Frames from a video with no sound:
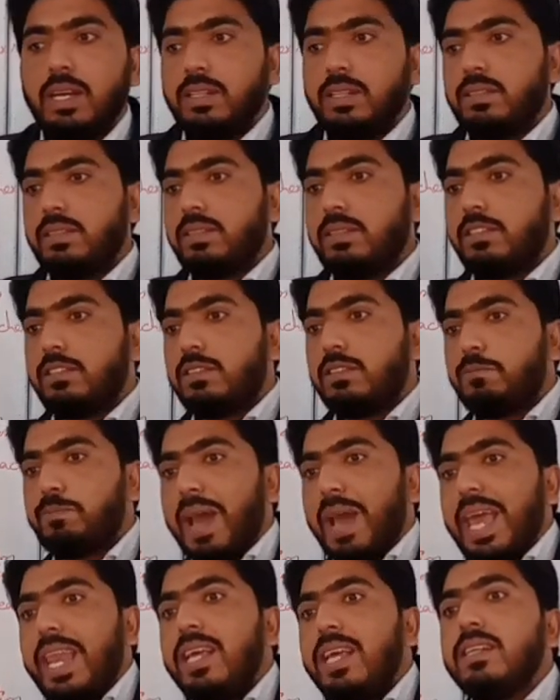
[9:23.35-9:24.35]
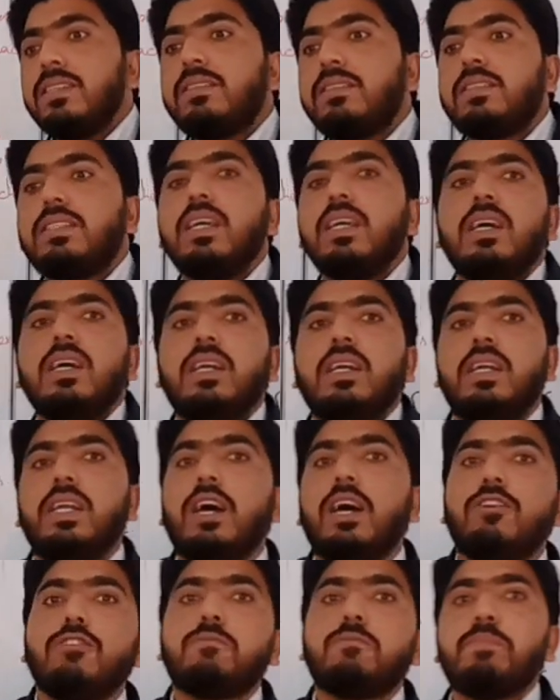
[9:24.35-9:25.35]
Spellings
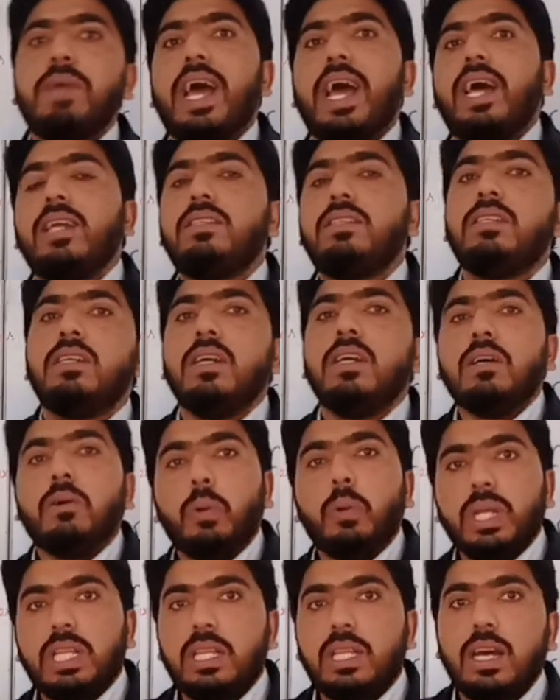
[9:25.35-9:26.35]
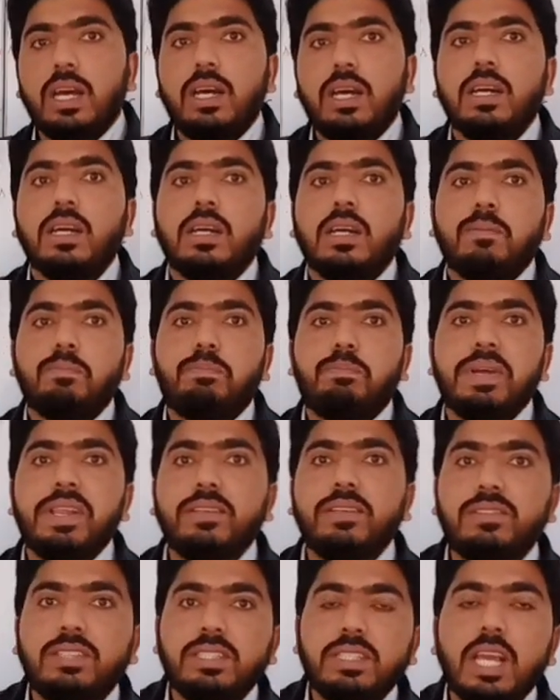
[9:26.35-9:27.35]
don't match with the
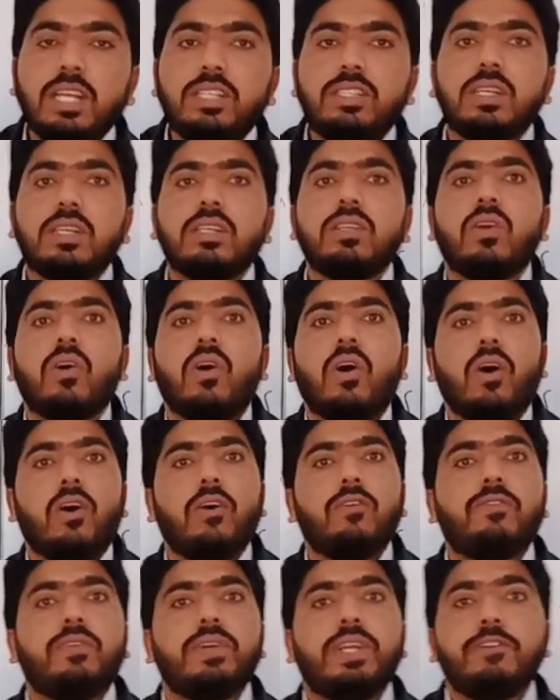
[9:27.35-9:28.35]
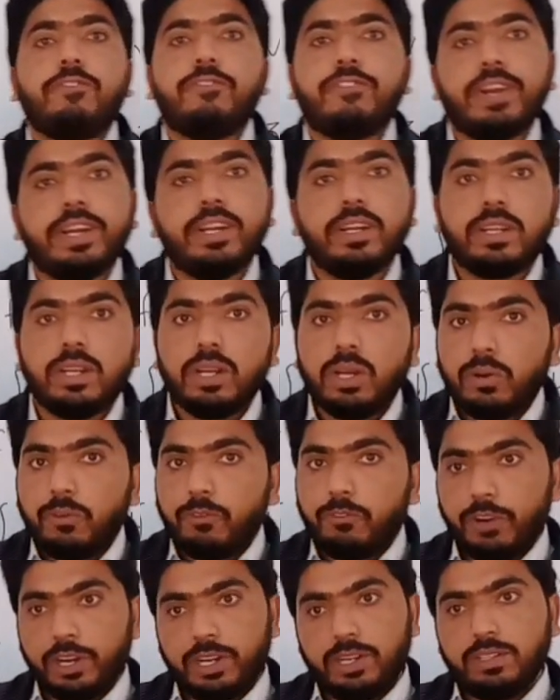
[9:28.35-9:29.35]
pronunciation of different
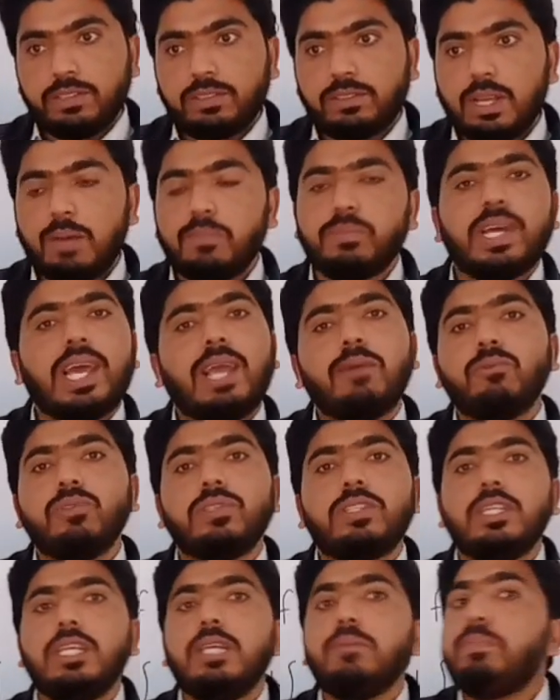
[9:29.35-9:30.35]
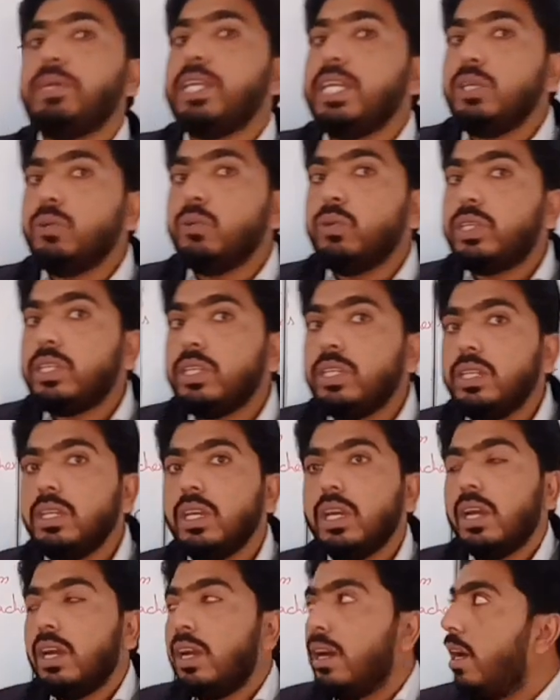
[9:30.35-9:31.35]
words. Sometimes we see
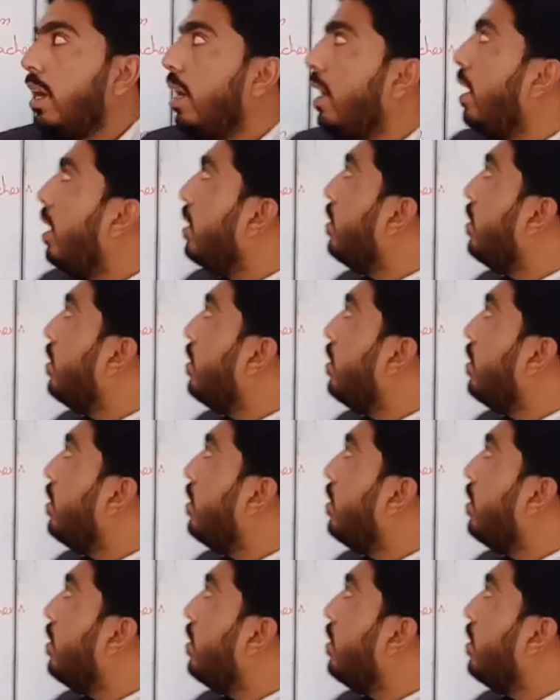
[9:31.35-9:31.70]
PUT,